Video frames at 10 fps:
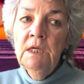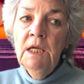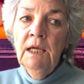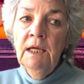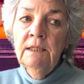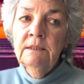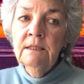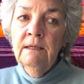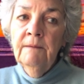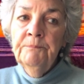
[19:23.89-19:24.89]
And
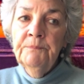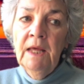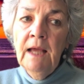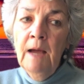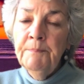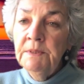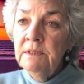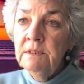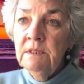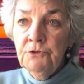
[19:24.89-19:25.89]
that happened
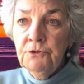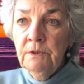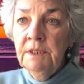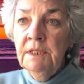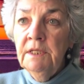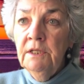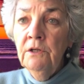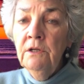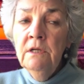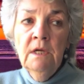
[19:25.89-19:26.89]
certainly
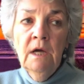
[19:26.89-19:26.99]
here.